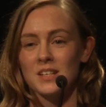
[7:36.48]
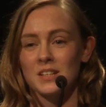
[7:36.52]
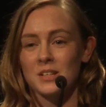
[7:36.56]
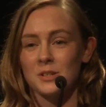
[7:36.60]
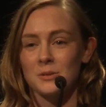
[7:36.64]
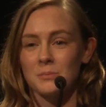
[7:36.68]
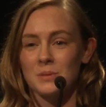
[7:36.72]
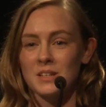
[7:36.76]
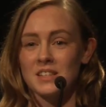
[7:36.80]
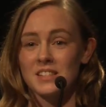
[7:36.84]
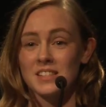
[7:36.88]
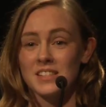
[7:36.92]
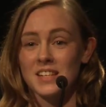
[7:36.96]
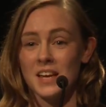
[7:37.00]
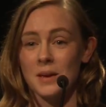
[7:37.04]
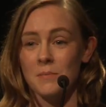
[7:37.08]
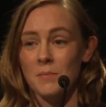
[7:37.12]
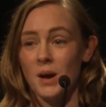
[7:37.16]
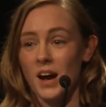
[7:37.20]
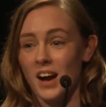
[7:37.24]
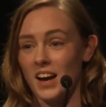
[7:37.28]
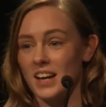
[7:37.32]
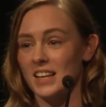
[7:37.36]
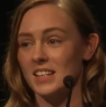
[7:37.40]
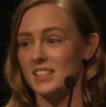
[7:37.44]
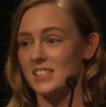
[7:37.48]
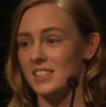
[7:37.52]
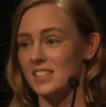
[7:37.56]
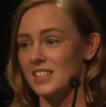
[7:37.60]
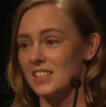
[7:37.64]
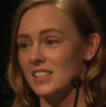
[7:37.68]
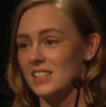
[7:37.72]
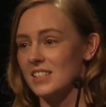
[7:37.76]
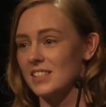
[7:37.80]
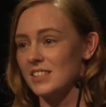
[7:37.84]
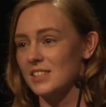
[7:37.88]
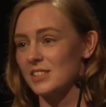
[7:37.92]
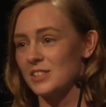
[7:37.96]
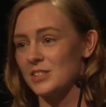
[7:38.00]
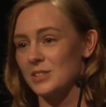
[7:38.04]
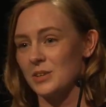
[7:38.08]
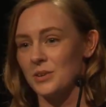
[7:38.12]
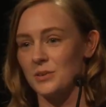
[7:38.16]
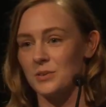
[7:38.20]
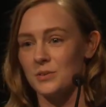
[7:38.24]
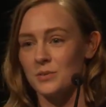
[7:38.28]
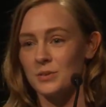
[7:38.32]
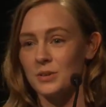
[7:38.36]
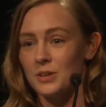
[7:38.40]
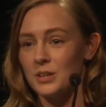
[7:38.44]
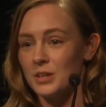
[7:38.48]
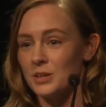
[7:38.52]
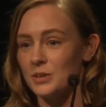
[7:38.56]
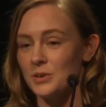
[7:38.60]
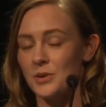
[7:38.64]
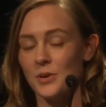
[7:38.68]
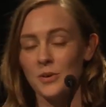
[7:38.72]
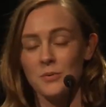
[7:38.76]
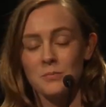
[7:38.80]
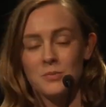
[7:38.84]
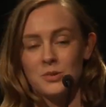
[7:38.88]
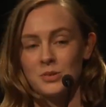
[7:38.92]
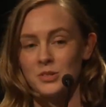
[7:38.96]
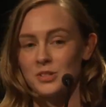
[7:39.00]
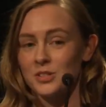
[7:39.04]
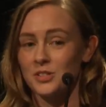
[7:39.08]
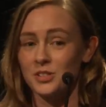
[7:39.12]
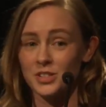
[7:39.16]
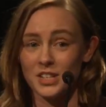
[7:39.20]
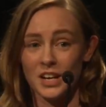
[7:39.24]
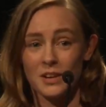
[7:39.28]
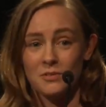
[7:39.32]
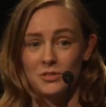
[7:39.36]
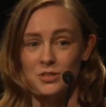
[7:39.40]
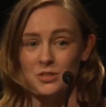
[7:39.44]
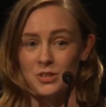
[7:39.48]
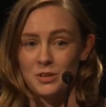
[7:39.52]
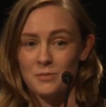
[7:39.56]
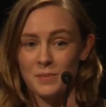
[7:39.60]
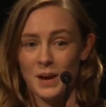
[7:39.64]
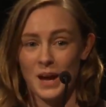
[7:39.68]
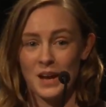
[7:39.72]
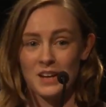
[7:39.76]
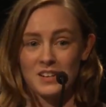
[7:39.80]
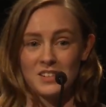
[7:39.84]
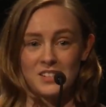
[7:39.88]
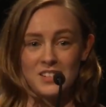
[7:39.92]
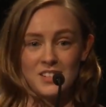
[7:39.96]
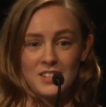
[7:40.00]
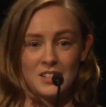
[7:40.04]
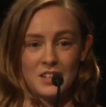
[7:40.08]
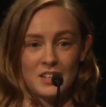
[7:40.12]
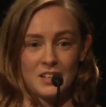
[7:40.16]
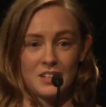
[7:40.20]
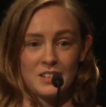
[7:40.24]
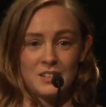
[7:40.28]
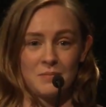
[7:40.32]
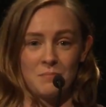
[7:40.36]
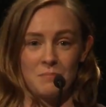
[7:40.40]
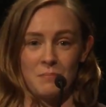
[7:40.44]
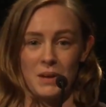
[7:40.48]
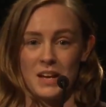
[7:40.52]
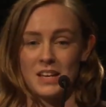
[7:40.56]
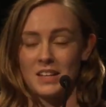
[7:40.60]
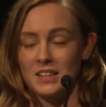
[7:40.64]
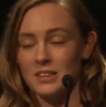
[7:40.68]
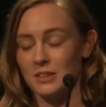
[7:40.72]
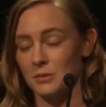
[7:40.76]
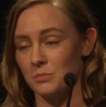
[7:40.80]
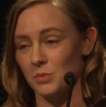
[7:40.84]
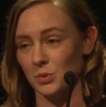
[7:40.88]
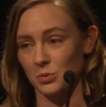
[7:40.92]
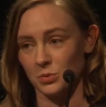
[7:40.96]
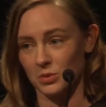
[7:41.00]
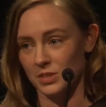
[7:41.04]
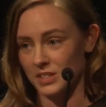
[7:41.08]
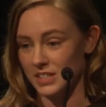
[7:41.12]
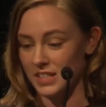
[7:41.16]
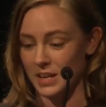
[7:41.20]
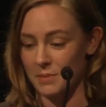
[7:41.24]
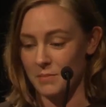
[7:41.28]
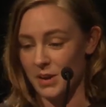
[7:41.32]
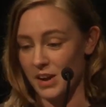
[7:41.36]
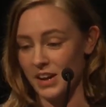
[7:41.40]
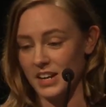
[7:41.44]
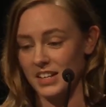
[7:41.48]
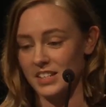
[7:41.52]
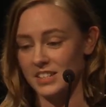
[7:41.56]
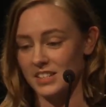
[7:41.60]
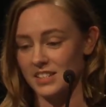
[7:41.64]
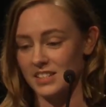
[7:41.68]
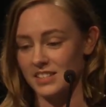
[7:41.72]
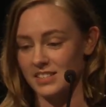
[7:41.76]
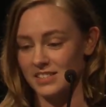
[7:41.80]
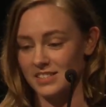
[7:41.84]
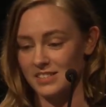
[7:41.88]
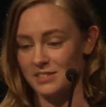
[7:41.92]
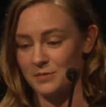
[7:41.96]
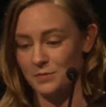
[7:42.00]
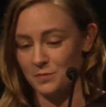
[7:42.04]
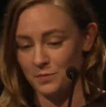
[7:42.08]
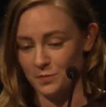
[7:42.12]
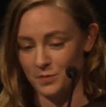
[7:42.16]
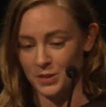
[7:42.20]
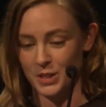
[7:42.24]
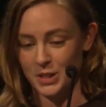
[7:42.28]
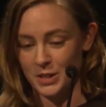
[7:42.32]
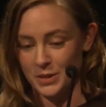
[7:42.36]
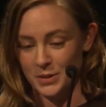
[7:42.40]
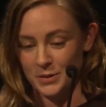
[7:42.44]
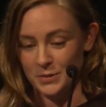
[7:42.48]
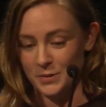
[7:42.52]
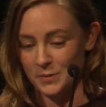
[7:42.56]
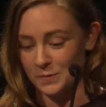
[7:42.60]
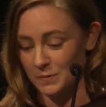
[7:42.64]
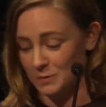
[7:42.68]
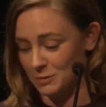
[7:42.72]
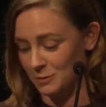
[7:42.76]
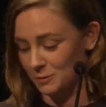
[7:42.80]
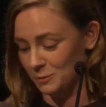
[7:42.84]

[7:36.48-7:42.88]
are going to be the same height. So no more JavaScript hacks to make them all the same height. Very cool.